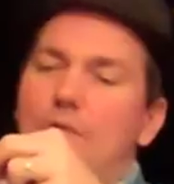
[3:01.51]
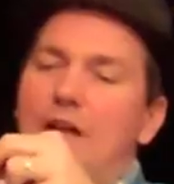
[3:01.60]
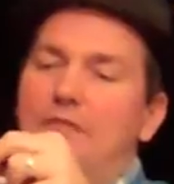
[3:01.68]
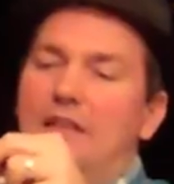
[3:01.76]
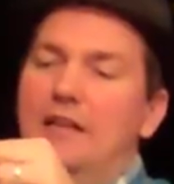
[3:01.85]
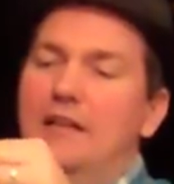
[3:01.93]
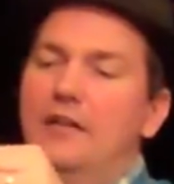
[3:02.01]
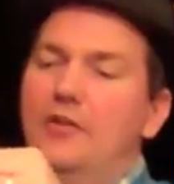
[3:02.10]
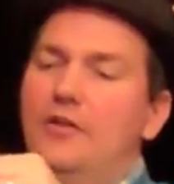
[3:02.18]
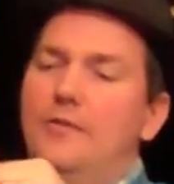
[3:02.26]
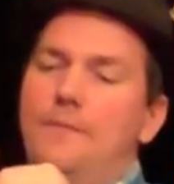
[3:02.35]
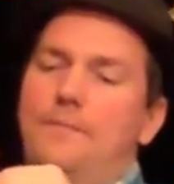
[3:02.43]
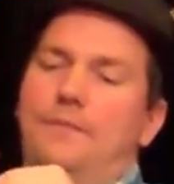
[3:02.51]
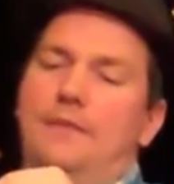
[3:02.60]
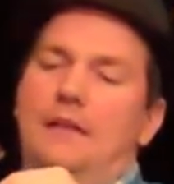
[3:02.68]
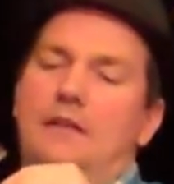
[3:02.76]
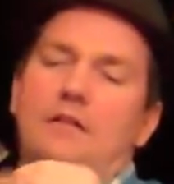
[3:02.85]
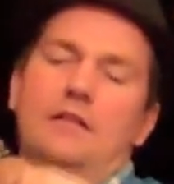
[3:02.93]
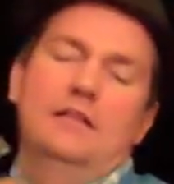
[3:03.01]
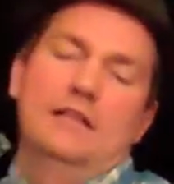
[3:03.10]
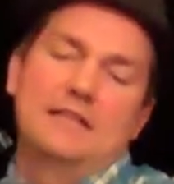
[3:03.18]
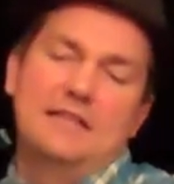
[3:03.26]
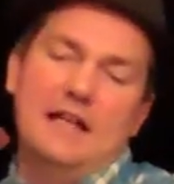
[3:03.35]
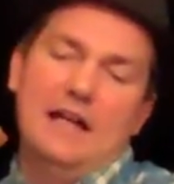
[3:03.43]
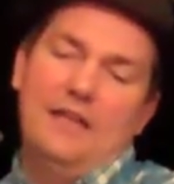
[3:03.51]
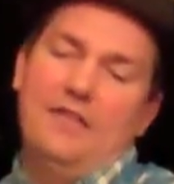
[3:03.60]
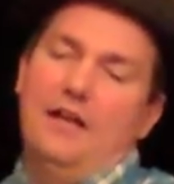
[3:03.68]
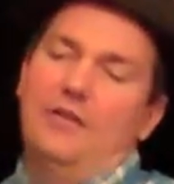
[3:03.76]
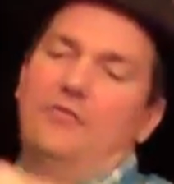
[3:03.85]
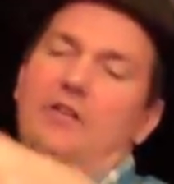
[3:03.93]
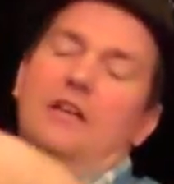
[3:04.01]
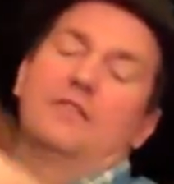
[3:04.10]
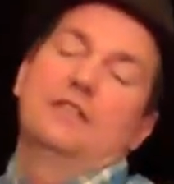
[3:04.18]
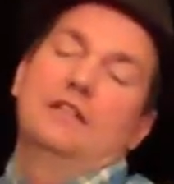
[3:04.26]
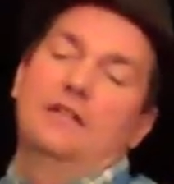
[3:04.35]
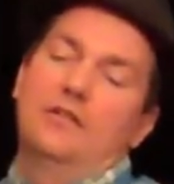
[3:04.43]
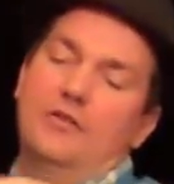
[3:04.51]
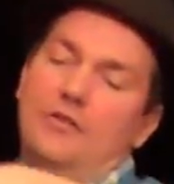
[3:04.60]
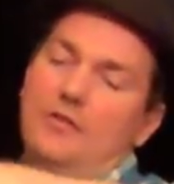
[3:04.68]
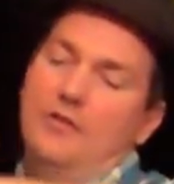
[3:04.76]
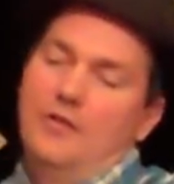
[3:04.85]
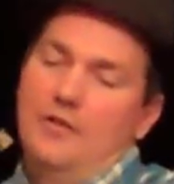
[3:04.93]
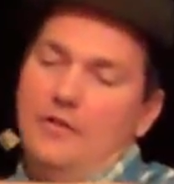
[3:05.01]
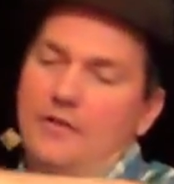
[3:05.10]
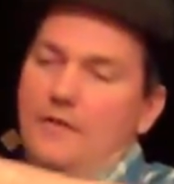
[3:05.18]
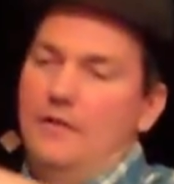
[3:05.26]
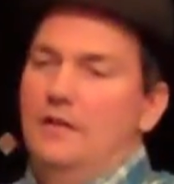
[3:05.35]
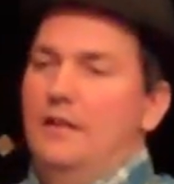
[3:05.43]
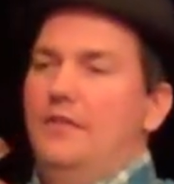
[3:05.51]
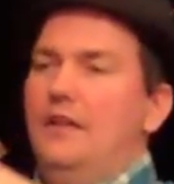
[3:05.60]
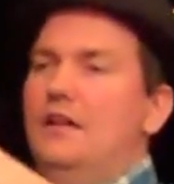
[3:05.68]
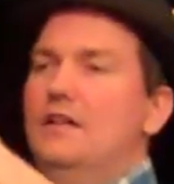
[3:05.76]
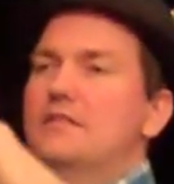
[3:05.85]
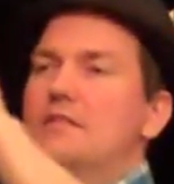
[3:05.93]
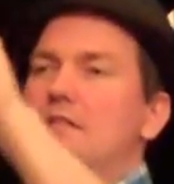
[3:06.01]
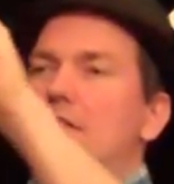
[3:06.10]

have a clear. And tie that around here, like that.